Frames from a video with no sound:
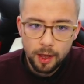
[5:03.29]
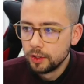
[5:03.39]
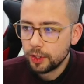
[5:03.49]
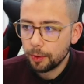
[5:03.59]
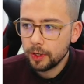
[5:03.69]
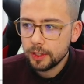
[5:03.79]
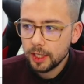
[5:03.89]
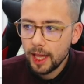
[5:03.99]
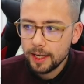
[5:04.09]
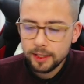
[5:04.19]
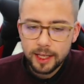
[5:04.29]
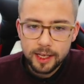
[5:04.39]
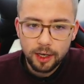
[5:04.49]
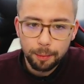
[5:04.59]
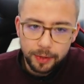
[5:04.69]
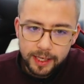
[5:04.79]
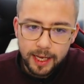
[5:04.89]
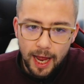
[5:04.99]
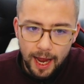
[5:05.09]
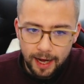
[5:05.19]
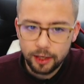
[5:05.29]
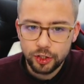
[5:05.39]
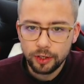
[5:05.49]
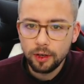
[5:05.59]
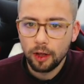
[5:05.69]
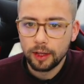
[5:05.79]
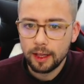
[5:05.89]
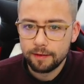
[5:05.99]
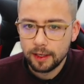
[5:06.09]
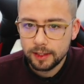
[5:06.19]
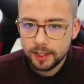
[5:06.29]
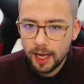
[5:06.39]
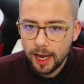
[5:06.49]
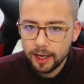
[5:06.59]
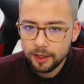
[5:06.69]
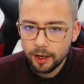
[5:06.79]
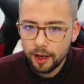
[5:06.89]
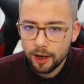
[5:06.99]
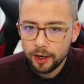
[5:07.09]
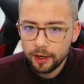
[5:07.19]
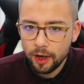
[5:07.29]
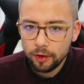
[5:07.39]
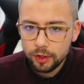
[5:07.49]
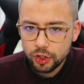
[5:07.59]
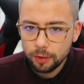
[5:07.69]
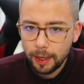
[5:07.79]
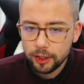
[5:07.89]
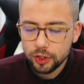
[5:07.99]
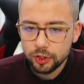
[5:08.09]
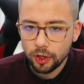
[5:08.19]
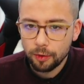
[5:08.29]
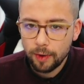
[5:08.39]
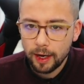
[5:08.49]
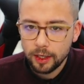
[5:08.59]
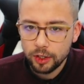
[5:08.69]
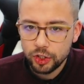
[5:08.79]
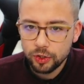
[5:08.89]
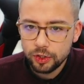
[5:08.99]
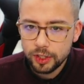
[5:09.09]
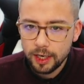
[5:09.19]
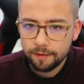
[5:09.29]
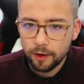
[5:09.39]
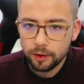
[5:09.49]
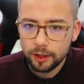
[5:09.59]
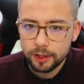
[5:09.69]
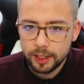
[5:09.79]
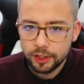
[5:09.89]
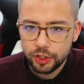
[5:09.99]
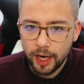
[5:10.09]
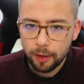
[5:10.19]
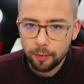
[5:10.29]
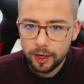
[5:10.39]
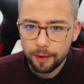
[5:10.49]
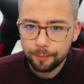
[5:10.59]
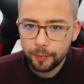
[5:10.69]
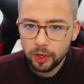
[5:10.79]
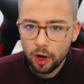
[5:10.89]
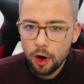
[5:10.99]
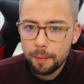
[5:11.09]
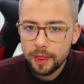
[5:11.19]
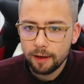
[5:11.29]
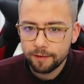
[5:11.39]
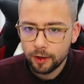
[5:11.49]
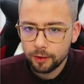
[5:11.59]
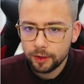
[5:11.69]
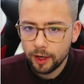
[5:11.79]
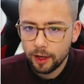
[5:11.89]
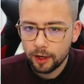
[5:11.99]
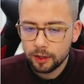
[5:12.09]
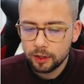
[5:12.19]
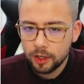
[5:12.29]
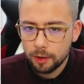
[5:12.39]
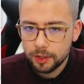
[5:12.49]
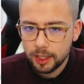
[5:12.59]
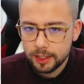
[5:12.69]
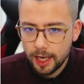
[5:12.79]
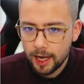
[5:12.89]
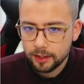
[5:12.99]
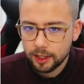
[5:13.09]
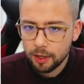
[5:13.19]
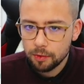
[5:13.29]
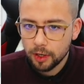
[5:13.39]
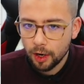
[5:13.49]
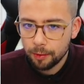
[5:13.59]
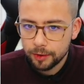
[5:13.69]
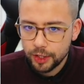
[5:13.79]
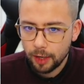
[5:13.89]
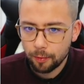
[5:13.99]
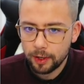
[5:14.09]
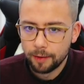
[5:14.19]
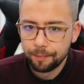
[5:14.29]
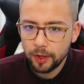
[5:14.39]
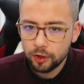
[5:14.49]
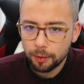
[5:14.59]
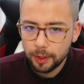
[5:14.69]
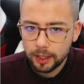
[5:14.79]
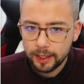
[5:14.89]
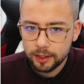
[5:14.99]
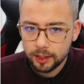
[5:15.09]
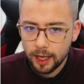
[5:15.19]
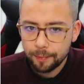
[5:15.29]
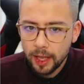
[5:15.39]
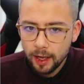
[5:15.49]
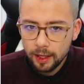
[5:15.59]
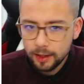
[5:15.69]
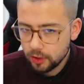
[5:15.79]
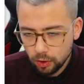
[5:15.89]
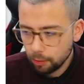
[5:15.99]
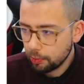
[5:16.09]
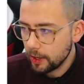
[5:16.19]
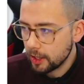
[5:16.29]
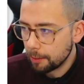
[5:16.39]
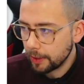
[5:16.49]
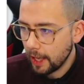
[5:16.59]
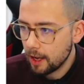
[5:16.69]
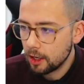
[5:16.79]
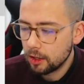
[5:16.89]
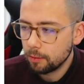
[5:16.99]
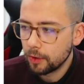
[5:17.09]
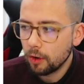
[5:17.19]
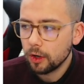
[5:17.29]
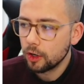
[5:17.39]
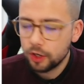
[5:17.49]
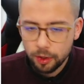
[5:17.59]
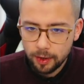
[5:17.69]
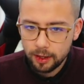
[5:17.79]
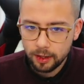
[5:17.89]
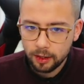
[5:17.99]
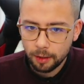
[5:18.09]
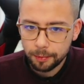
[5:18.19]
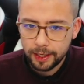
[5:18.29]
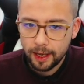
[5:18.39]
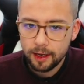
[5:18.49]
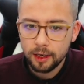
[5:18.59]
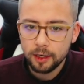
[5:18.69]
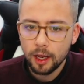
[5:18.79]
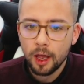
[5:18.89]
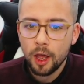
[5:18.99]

So we're going to select the complete action on the left hand side, and on the sub actions on the right, you should see a folder that says check winner. We're going to open that folder and go to this execute code check winner and double click into that. This will look pretty complicated. We're not going to do anything complicated.